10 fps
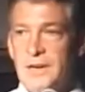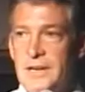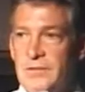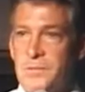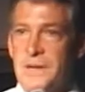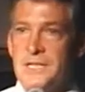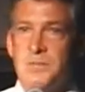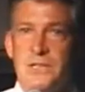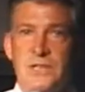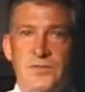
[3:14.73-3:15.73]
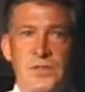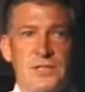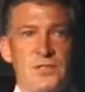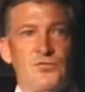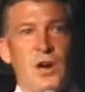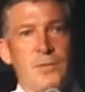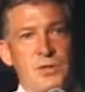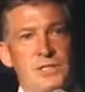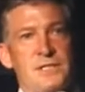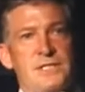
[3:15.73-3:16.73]
away, replaced by Chief Justice
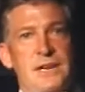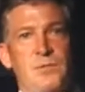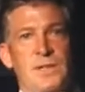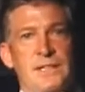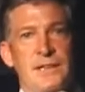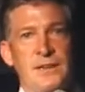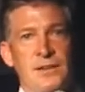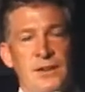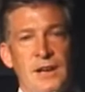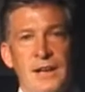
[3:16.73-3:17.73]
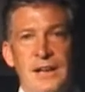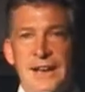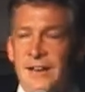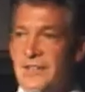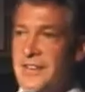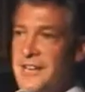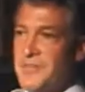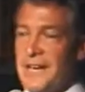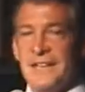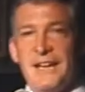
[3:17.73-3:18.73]
Roberts and Samuel Alito. Now,
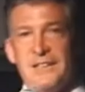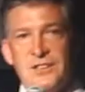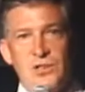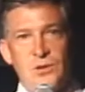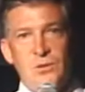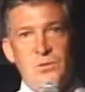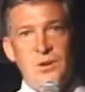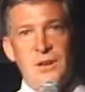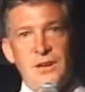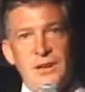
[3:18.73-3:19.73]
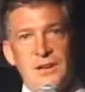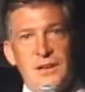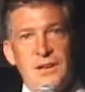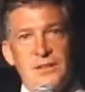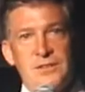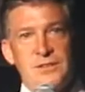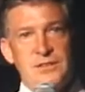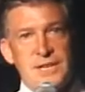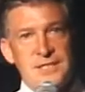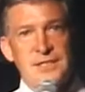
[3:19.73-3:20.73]
think about that. The two
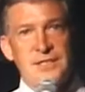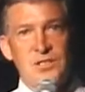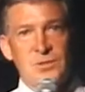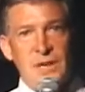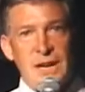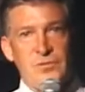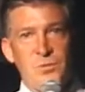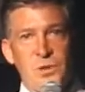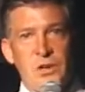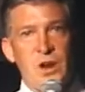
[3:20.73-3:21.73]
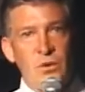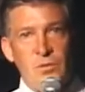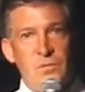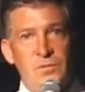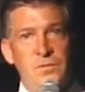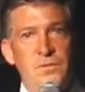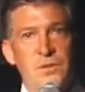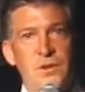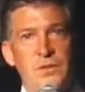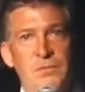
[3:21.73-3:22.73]
justices who left were known
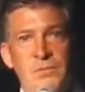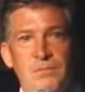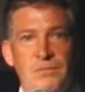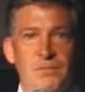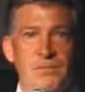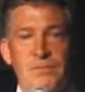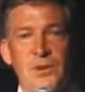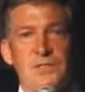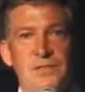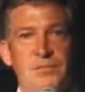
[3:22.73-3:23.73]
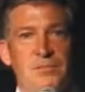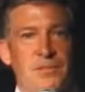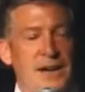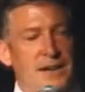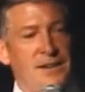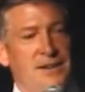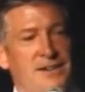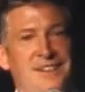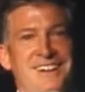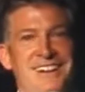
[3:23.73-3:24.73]
for most of my
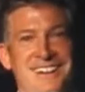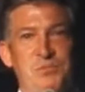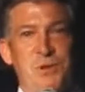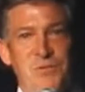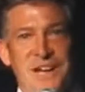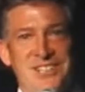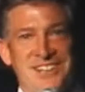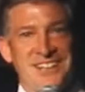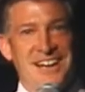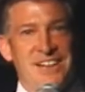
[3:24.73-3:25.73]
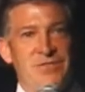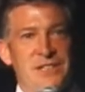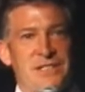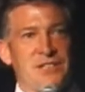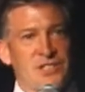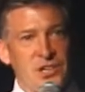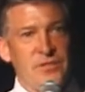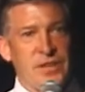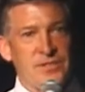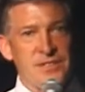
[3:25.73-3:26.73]
professional life as
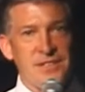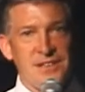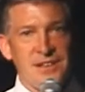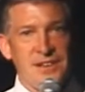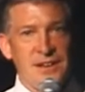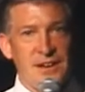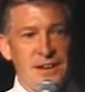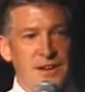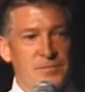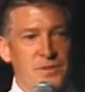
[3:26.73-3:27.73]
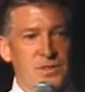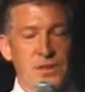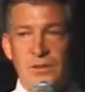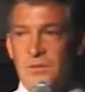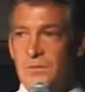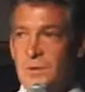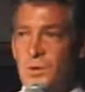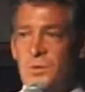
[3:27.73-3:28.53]
conservatives. So